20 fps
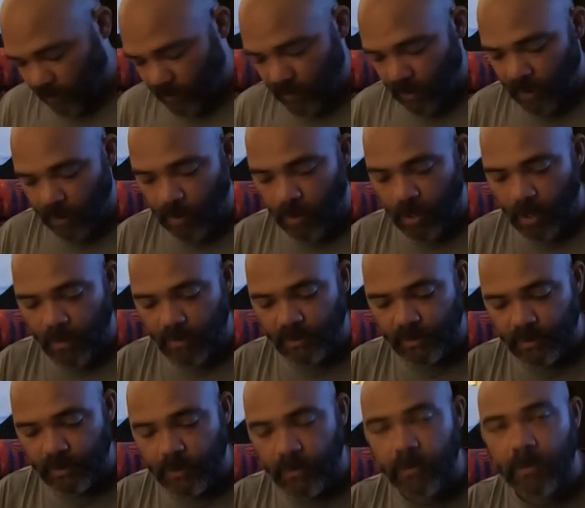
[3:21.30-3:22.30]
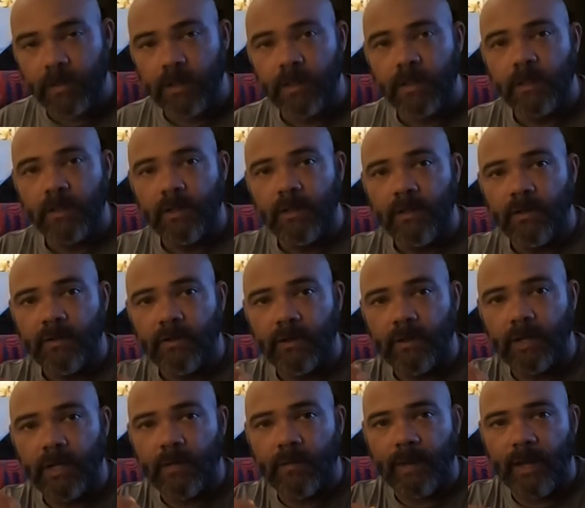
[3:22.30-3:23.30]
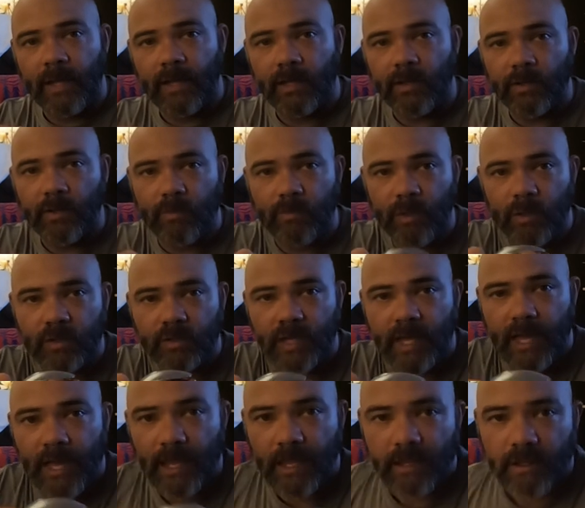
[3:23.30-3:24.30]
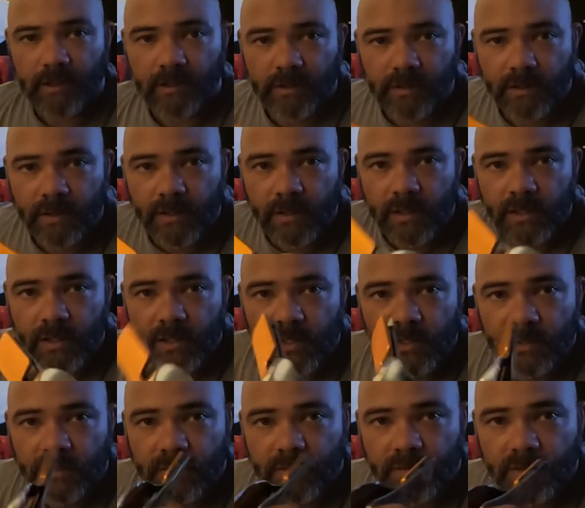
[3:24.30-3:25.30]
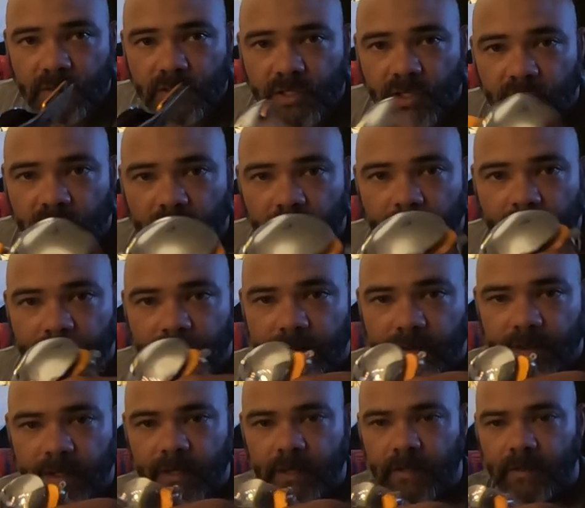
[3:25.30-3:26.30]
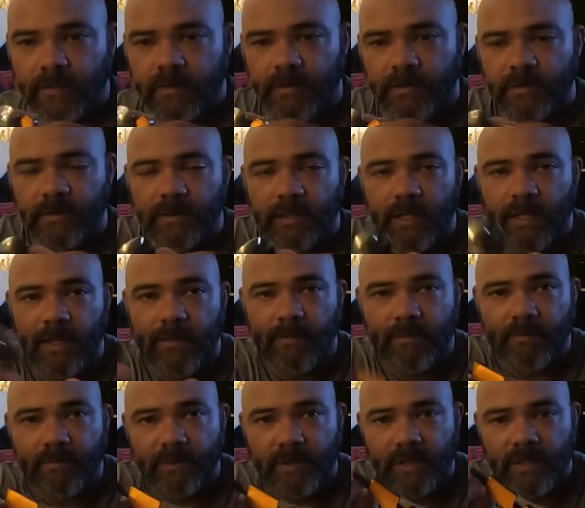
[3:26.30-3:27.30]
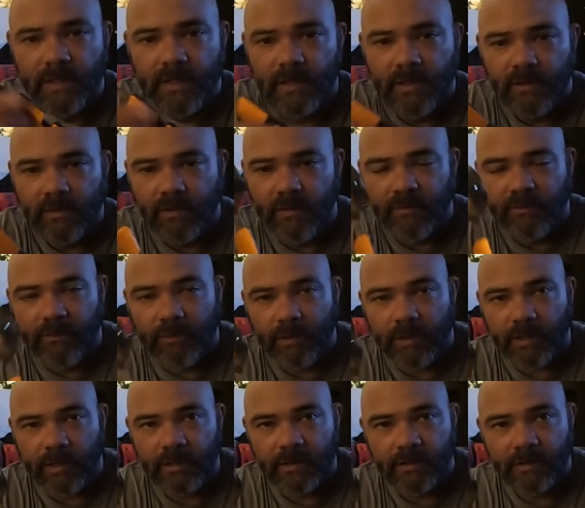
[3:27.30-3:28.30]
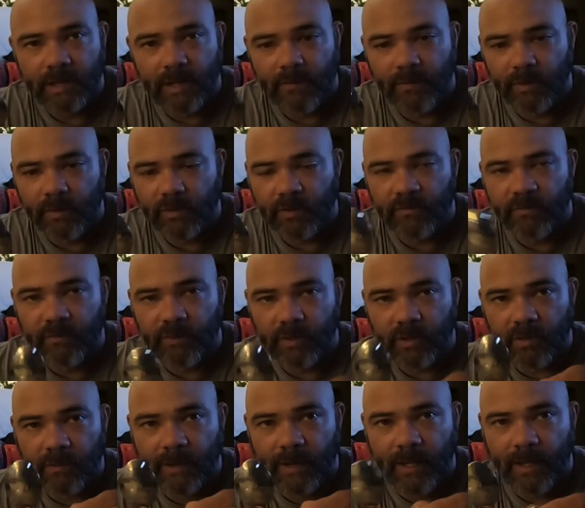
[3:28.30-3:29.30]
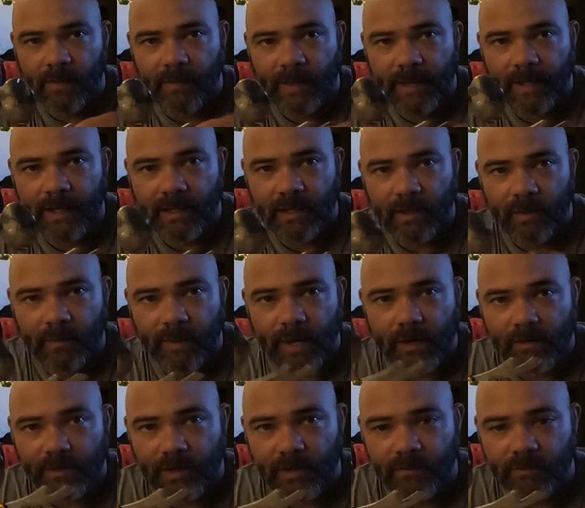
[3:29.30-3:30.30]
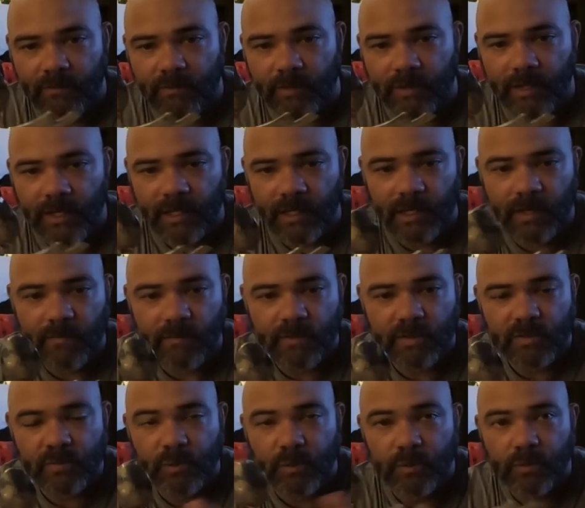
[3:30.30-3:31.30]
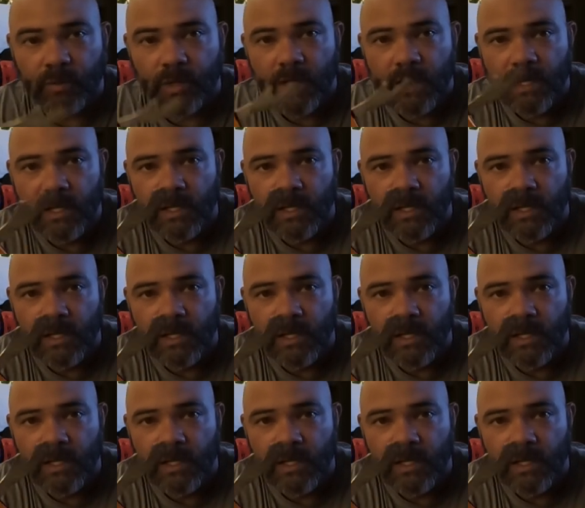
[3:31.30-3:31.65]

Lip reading: And then I'll also throw in my little multi-silverware there. The fork, I broke the fork a while back ago, but I don't need a fork, I can eat with a spoon.